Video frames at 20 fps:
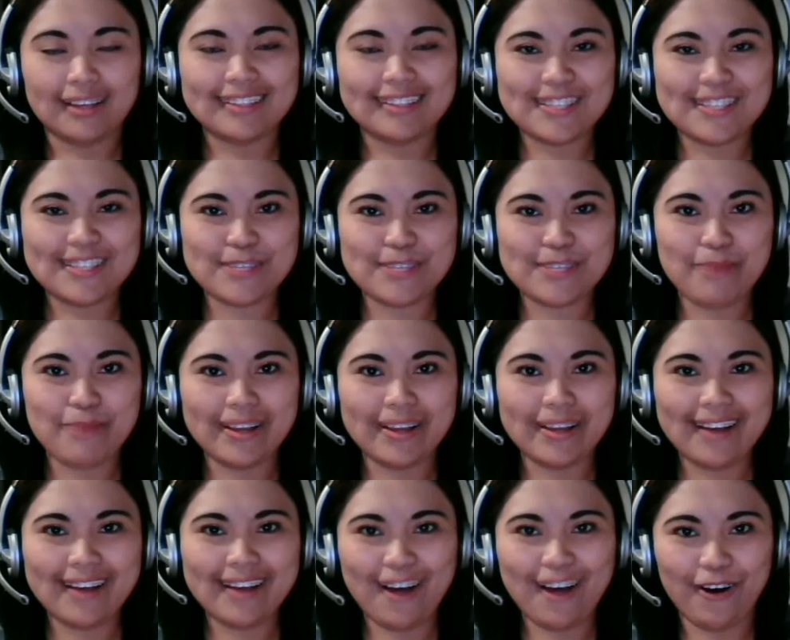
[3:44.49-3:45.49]
This is
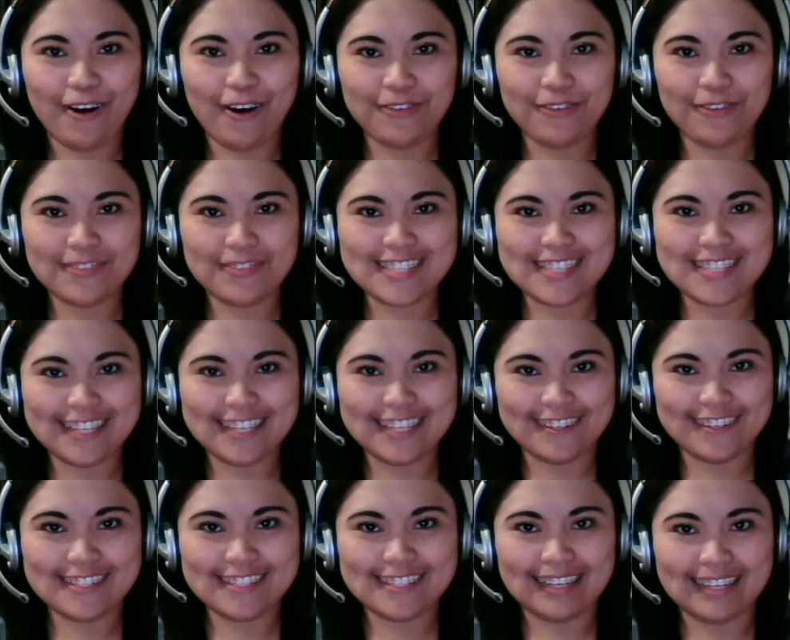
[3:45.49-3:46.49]
Monica of
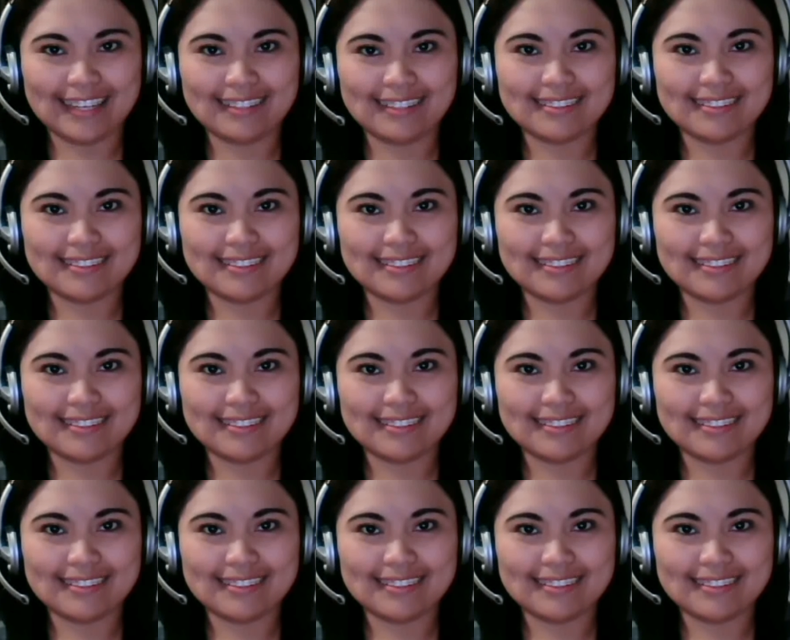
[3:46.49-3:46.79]
Synergy.